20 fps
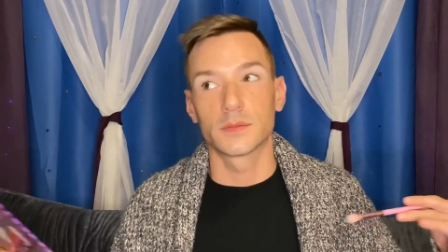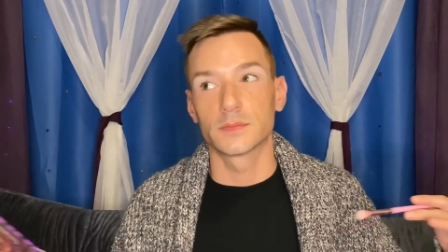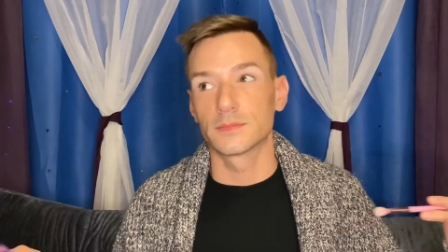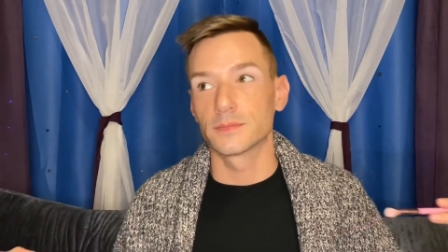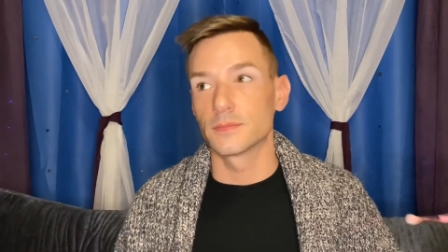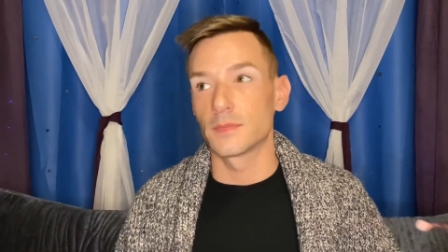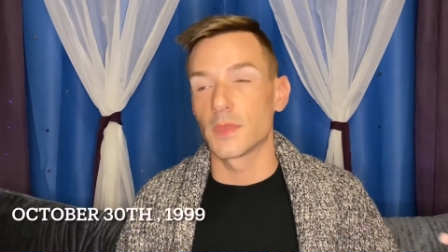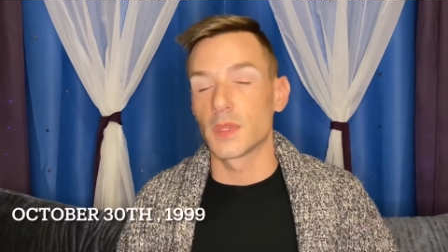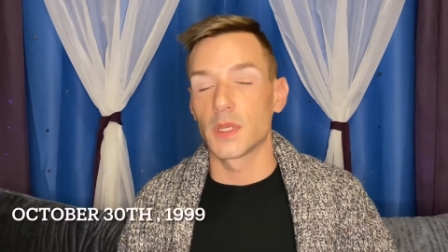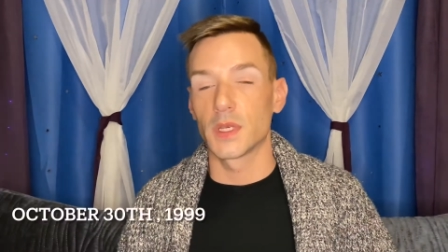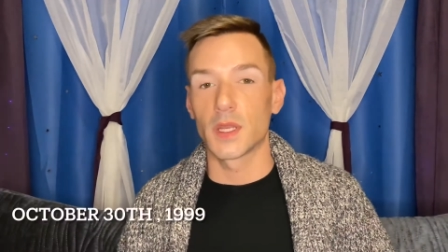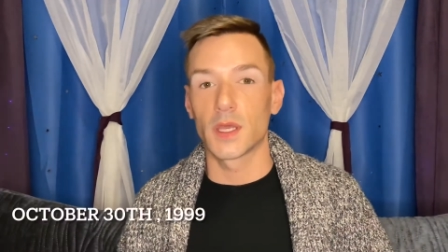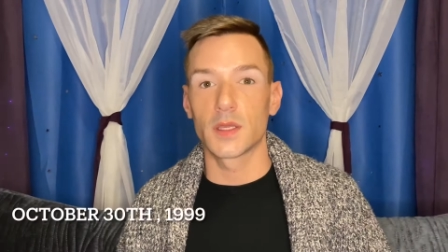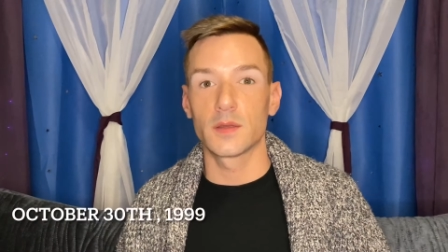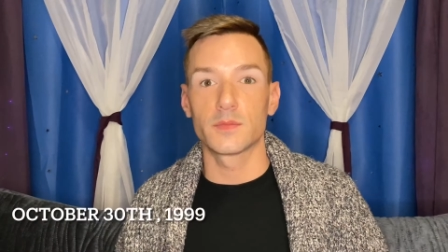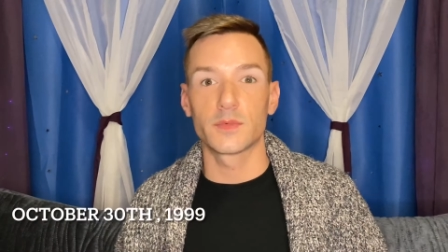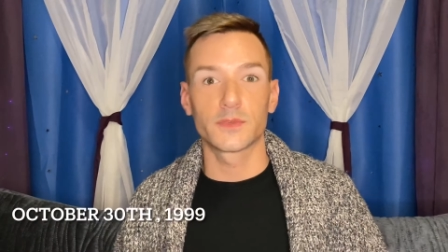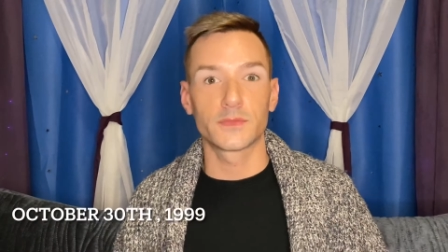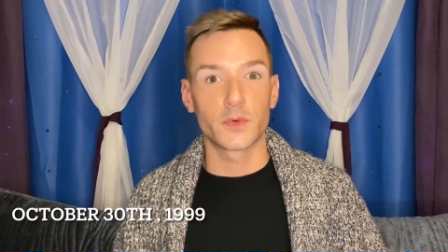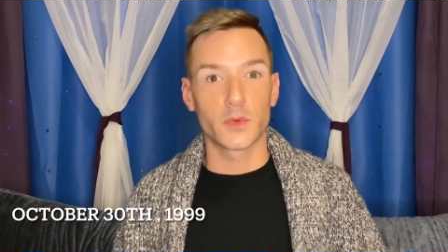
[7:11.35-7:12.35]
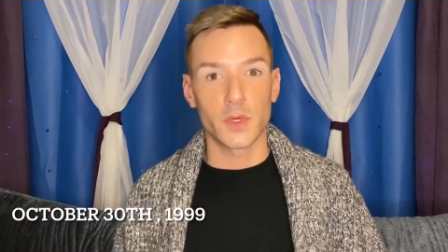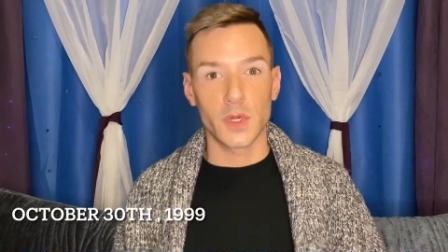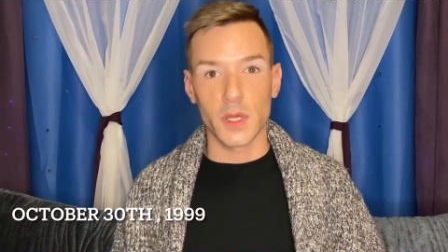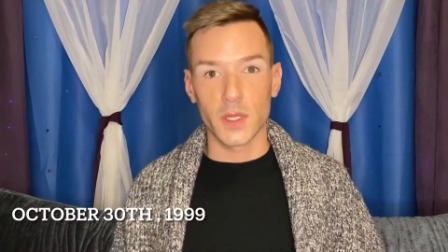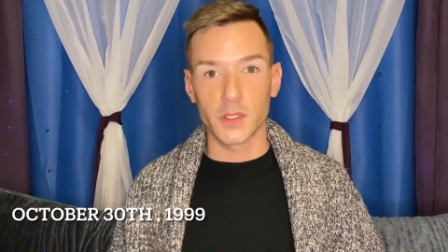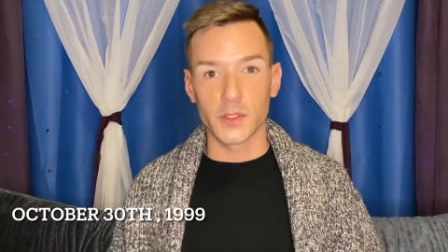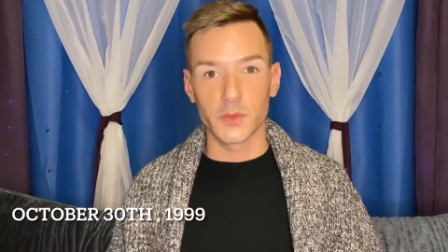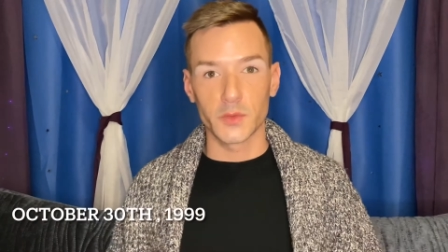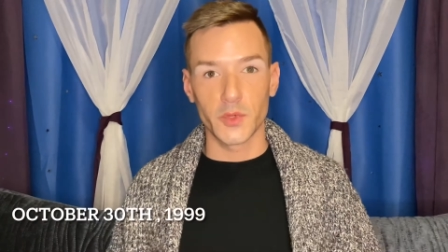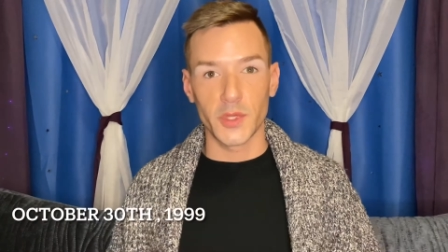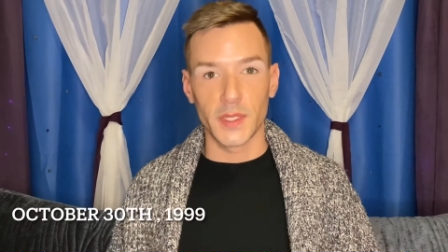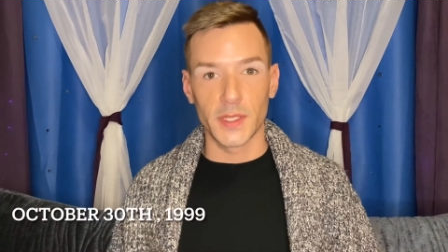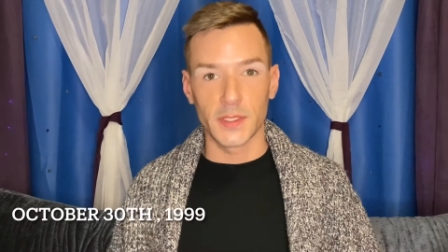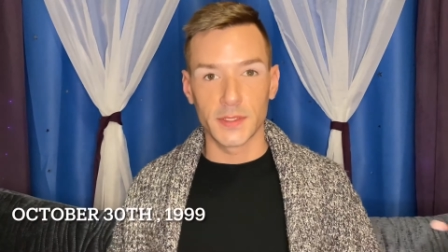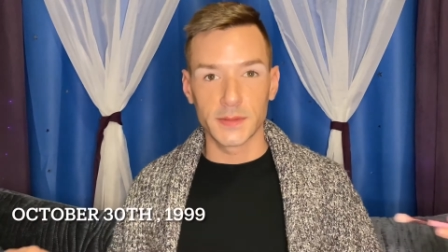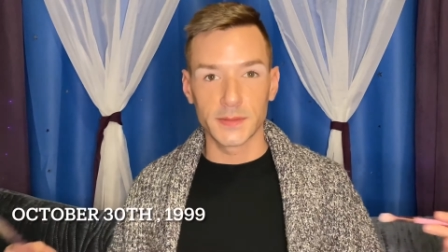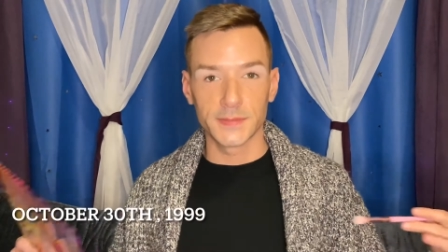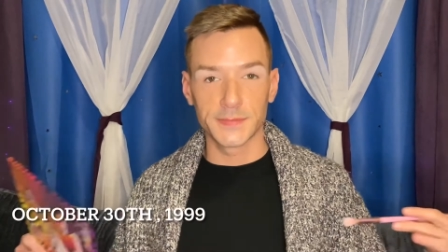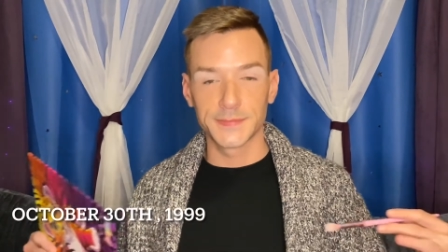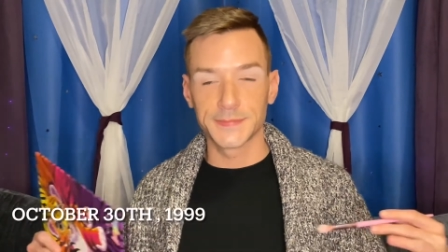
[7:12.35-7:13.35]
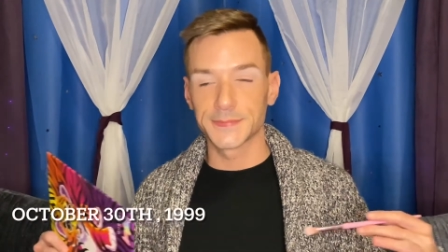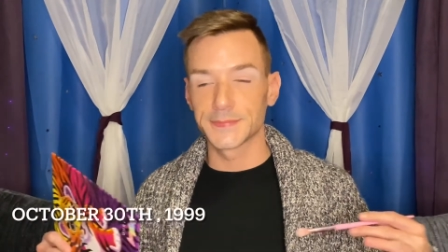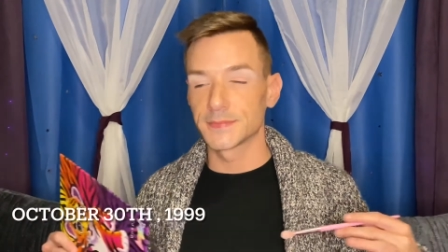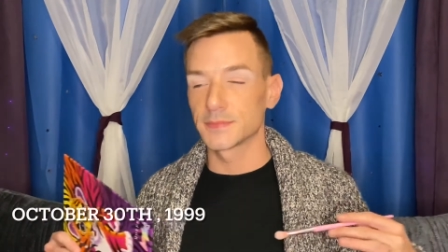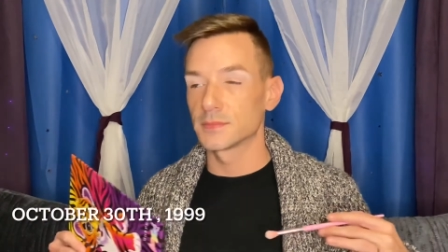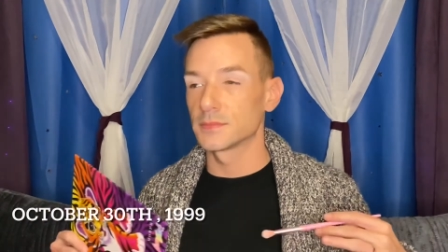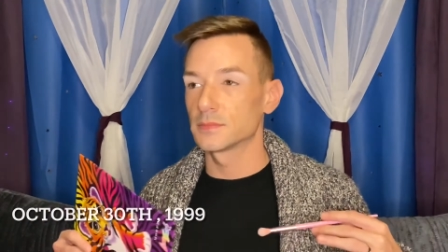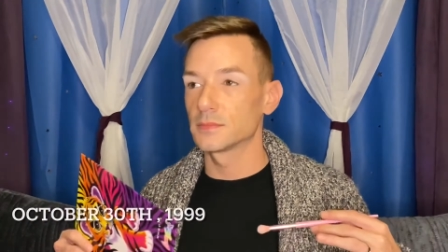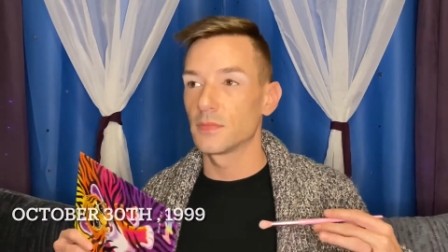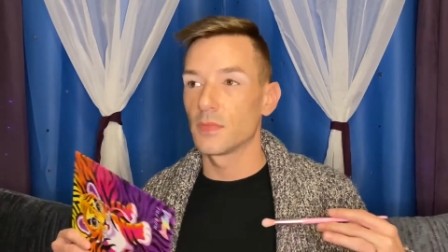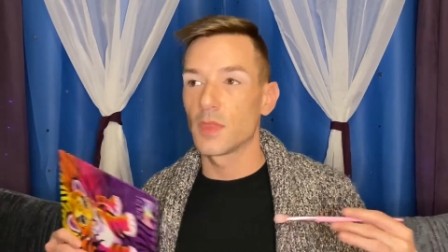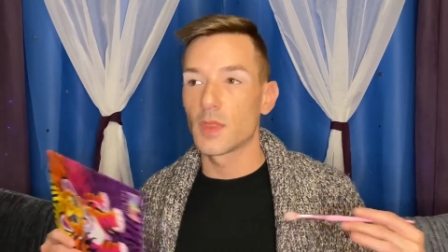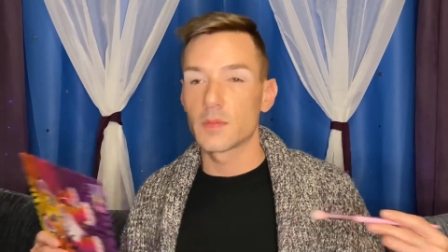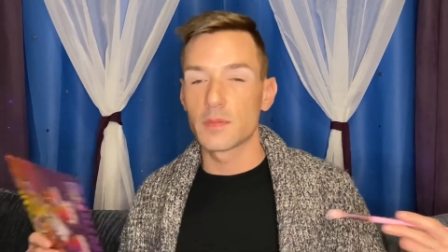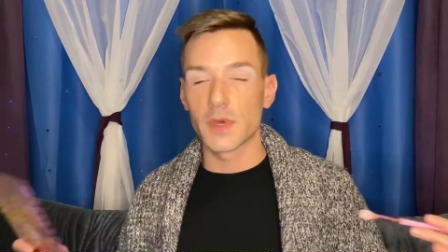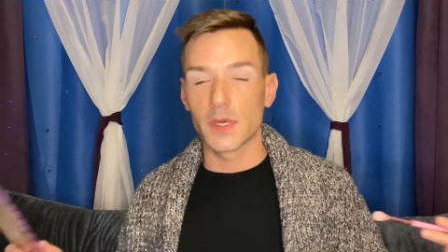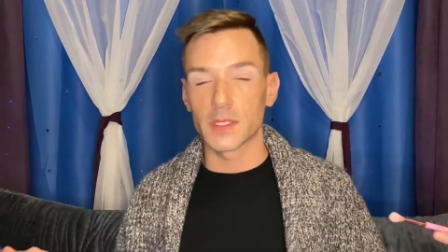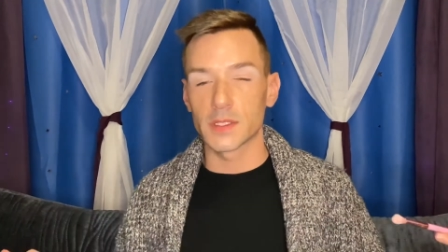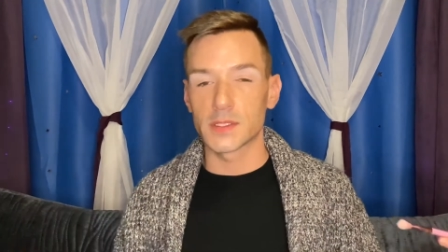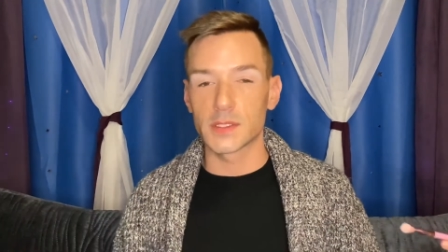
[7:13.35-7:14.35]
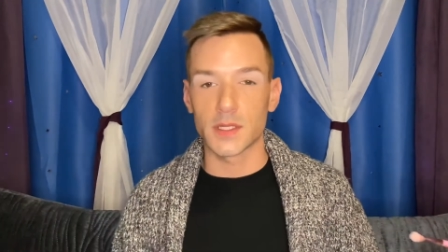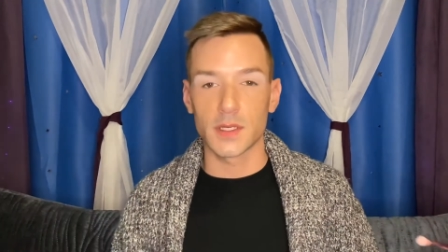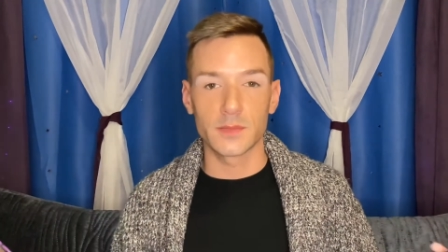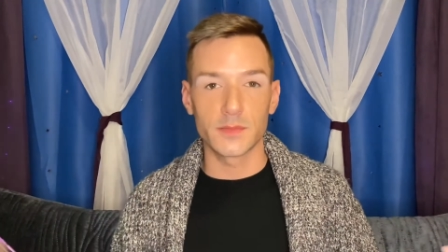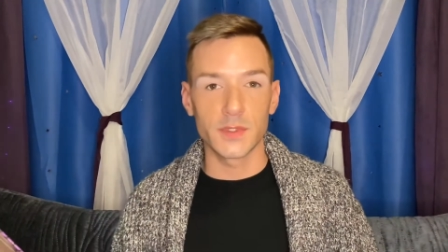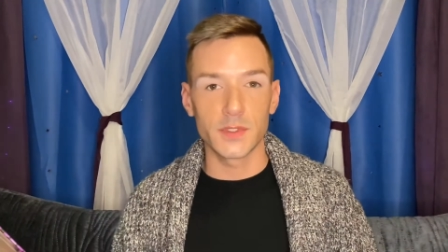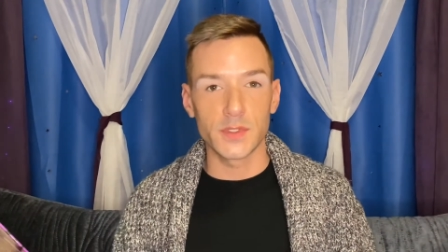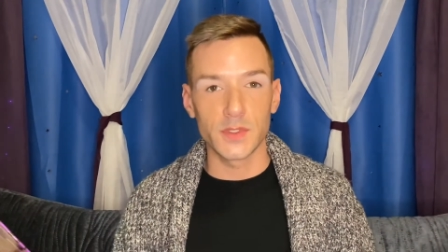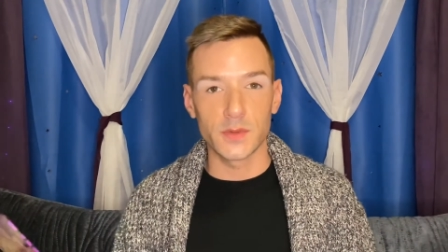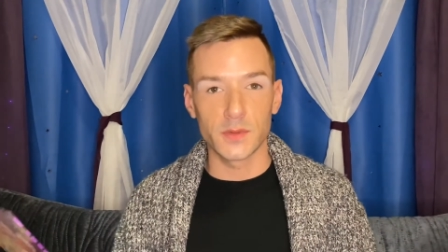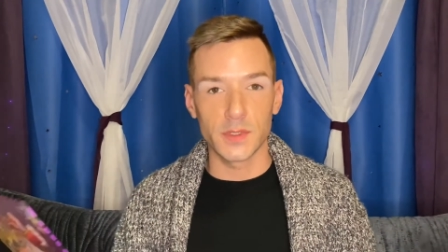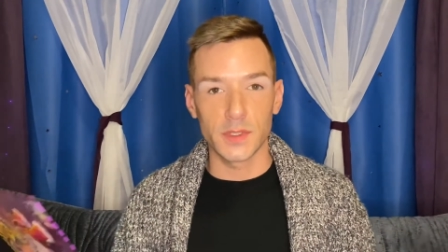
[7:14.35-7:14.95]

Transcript: the night before Halloween, the best time to do it,